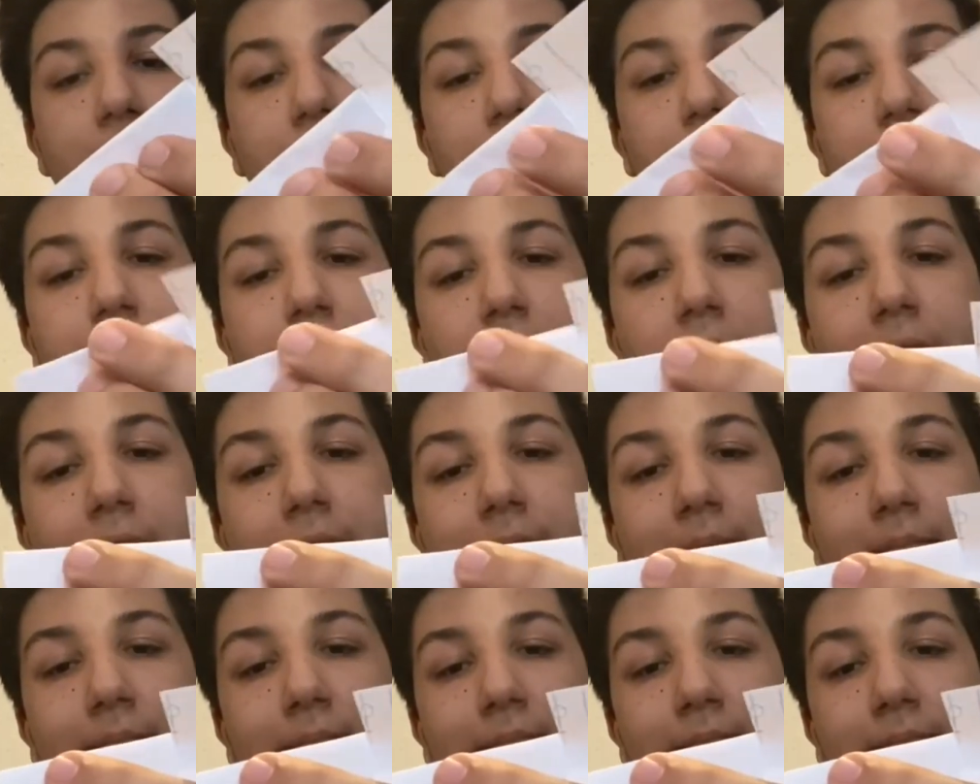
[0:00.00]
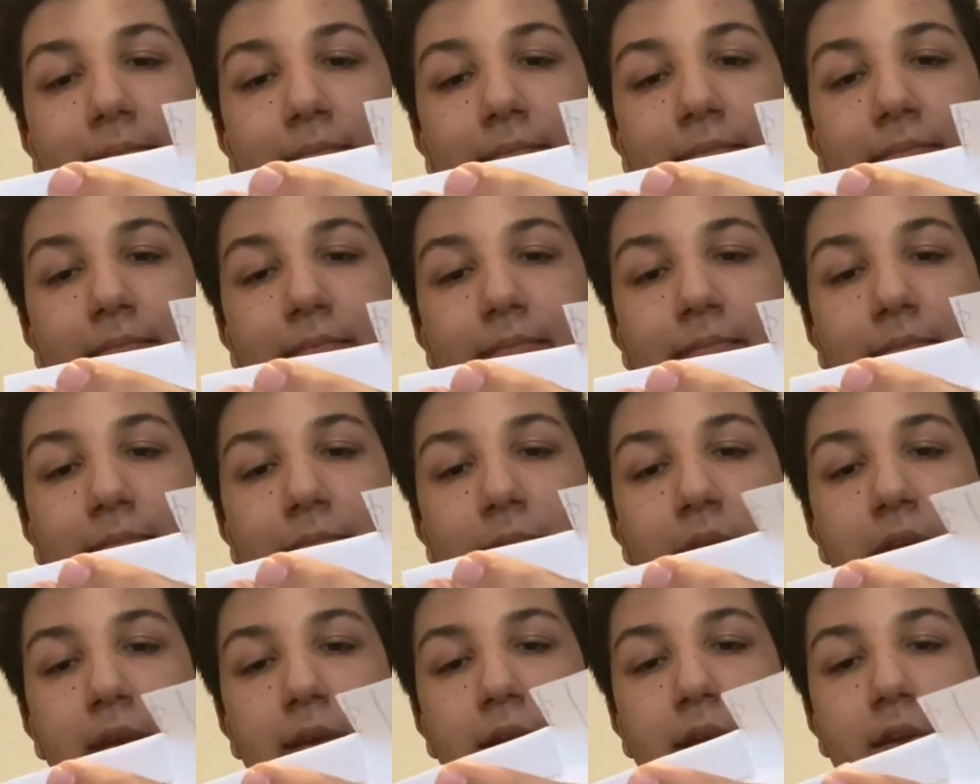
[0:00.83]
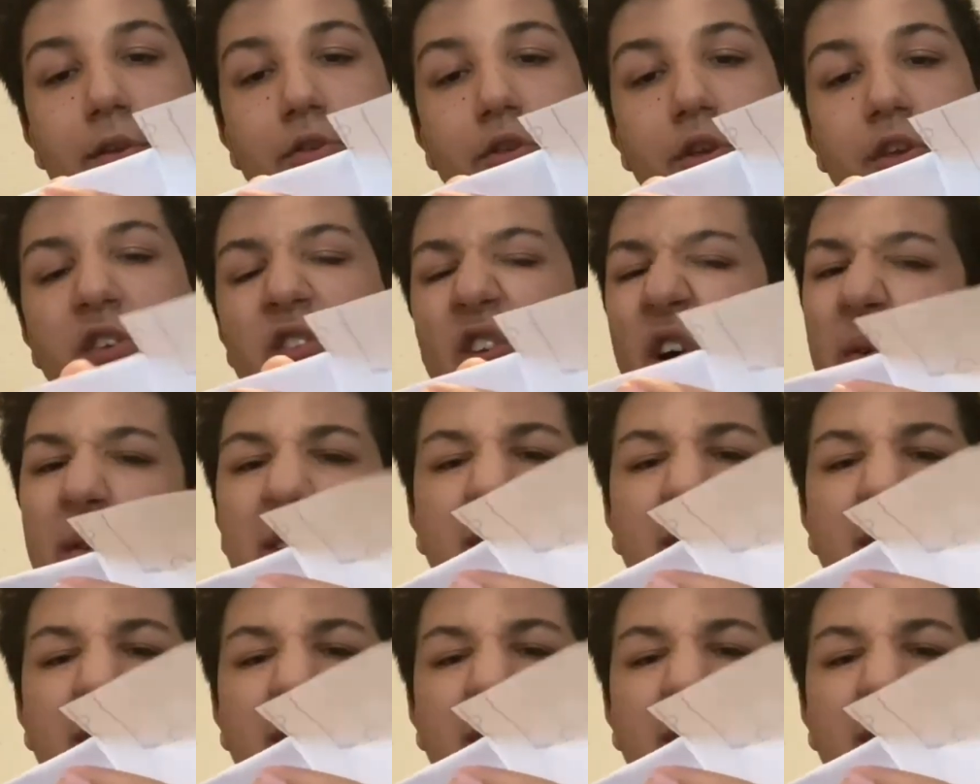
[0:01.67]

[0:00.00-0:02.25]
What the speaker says: it to the bottom, just so